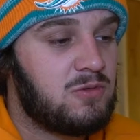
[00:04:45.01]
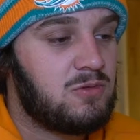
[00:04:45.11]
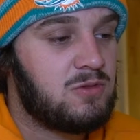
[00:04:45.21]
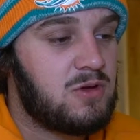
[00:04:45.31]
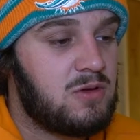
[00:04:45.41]

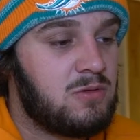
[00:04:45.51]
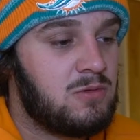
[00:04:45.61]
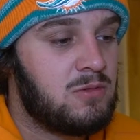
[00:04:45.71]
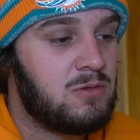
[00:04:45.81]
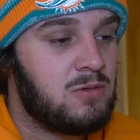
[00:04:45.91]
What the hell?
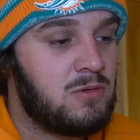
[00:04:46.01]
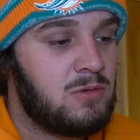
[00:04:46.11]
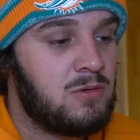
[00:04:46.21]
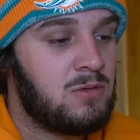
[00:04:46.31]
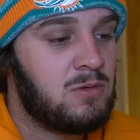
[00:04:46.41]

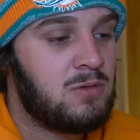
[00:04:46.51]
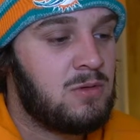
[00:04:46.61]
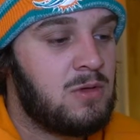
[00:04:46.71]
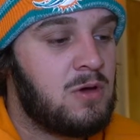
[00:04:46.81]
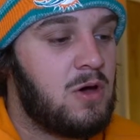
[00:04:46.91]

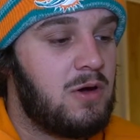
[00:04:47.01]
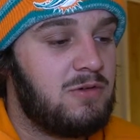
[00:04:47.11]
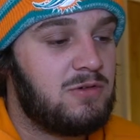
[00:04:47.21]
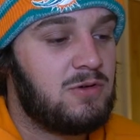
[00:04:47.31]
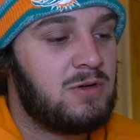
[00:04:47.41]
Oh,
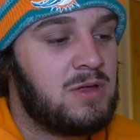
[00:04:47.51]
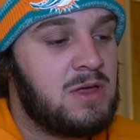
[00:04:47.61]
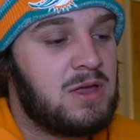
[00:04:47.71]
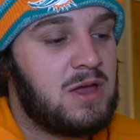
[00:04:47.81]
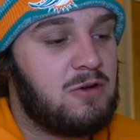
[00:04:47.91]
Arizona.
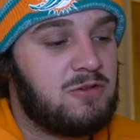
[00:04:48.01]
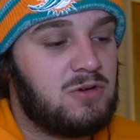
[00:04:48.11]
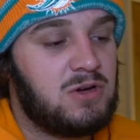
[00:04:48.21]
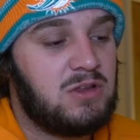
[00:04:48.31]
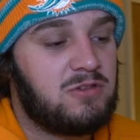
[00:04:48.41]

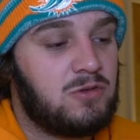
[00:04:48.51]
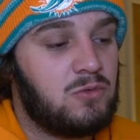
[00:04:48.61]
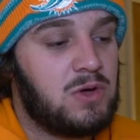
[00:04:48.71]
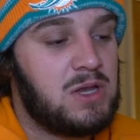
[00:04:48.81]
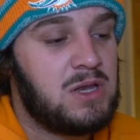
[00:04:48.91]
Arizona needs to
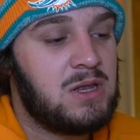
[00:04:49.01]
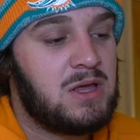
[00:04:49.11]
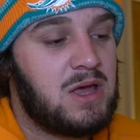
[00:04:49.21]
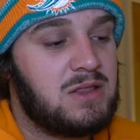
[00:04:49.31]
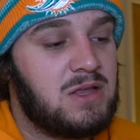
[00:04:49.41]
win.
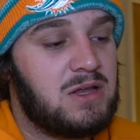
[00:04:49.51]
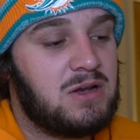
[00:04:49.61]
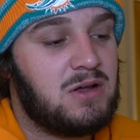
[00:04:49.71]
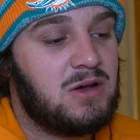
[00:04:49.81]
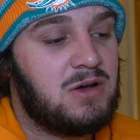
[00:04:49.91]
And
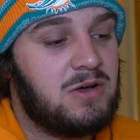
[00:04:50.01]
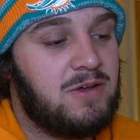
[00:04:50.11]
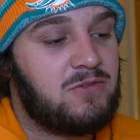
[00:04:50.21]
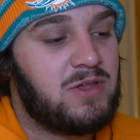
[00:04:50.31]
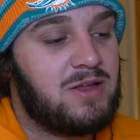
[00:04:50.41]
then
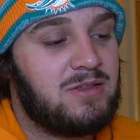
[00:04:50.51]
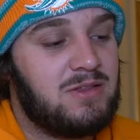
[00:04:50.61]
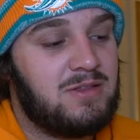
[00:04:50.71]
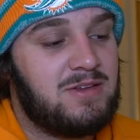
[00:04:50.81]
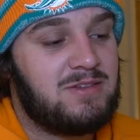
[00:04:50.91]
if not,
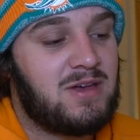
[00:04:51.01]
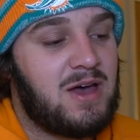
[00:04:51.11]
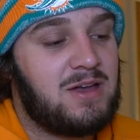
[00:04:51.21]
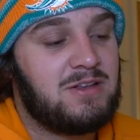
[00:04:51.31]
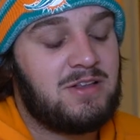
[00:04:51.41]
they
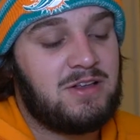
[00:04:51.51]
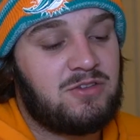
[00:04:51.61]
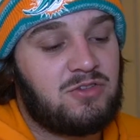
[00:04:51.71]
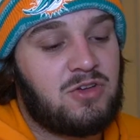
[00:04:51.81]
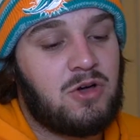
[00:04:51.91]
tie
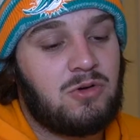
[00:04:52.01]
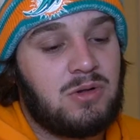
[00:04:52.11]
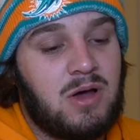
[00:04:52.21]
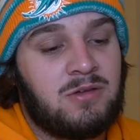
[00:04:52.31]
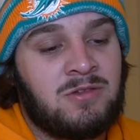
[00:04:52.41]
and Chicago
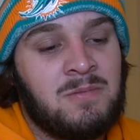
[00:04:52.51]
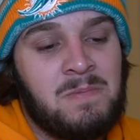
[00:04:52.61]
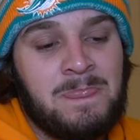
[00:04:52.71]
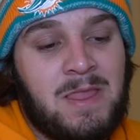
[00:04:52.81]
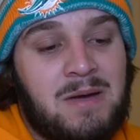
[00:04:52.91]
lost.
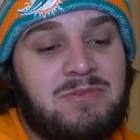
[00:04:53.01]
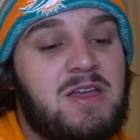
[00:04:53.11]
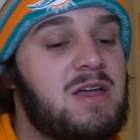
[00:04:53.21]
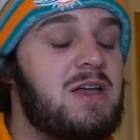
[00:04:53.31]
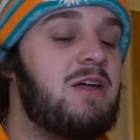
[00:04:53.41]
I'm
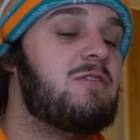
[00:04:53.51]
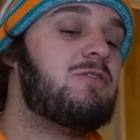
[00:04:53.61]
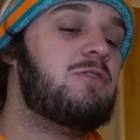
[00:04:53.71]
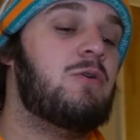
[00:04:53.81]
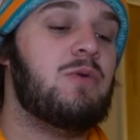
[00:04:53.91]
thinking
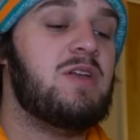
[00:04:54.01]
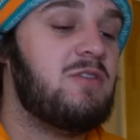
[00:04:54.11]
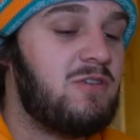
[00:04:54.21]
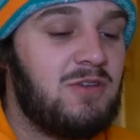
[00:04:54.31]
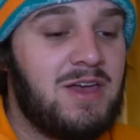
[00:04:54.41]
Arizona
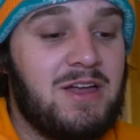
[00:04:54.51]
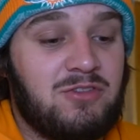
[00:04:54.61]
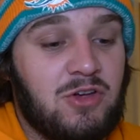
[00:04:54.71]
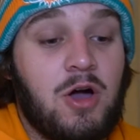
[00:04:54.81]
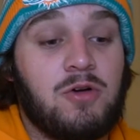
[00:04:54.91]
wins and
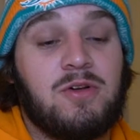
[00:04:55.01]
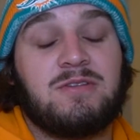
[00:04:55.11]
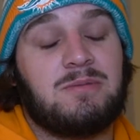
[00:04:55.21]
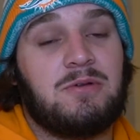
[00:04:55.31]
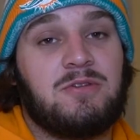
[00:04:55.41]
Chicago
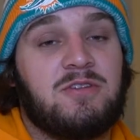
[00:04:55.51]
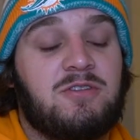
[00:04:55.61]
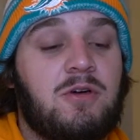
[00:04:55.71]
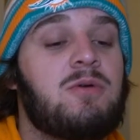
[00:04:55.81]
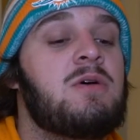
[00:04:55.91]
ends up losing.
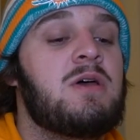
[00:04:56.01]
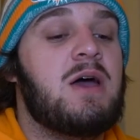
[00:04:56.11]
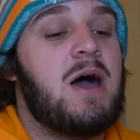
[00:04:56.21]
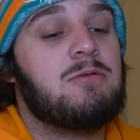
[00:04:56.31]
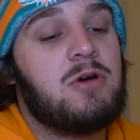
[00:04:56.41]
So
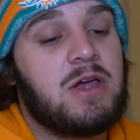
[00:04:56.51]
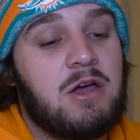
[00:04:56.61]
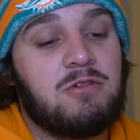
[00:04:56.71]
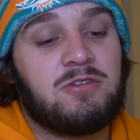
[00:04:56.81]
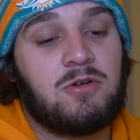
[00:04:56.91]
I'm going
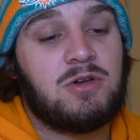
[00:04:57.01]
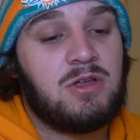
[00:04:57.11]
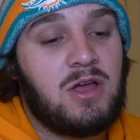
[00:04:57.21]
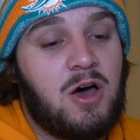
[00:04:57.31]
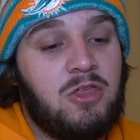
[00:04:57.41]

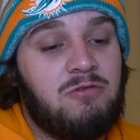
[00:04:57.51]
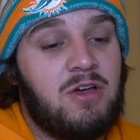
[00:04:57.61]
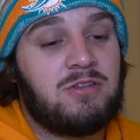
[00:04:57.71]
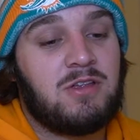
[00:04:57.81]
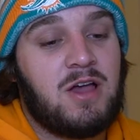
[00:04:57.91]
Arizona. All the
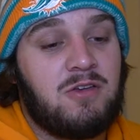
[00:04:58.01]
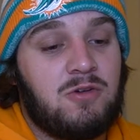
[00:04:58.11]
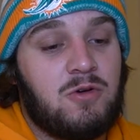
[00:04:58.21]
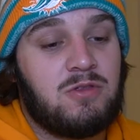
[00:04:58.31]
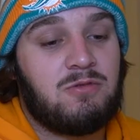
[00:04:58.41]
rest of the guys are
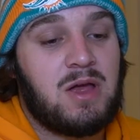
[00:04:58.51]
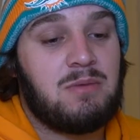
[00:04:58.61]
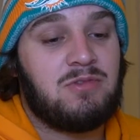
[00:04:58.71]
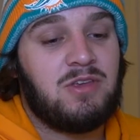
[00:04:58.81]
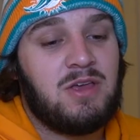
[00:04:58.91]
going the
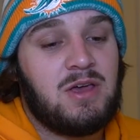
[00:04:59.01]
Rams.